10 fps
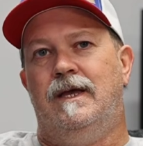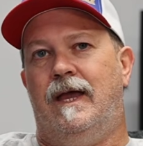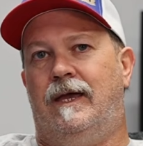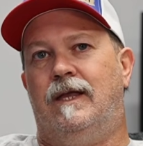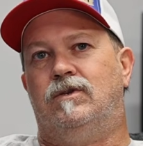
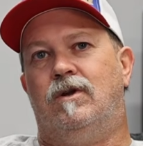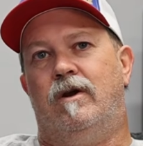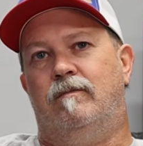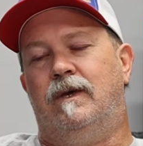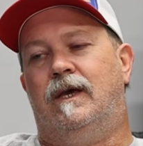and get
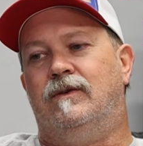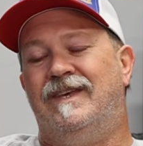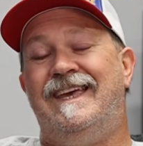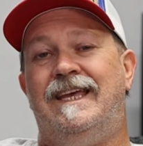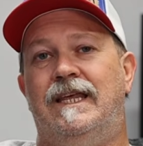started, because
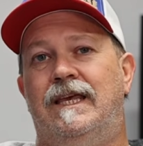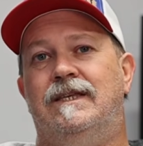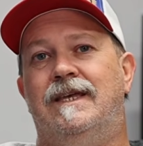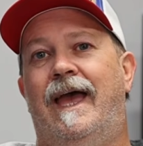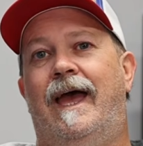it
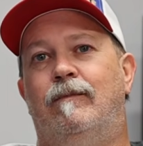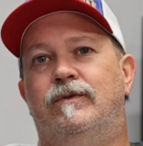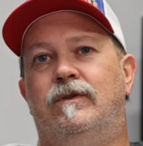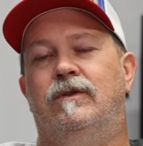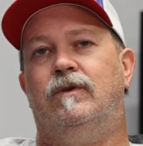is
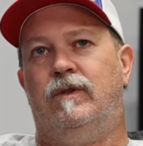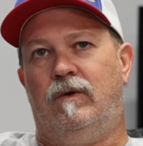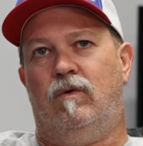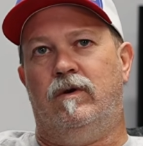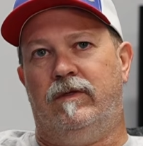absolutely
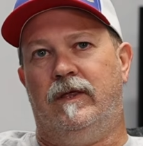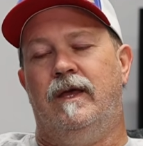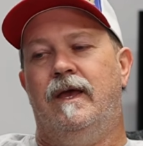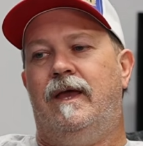worth it.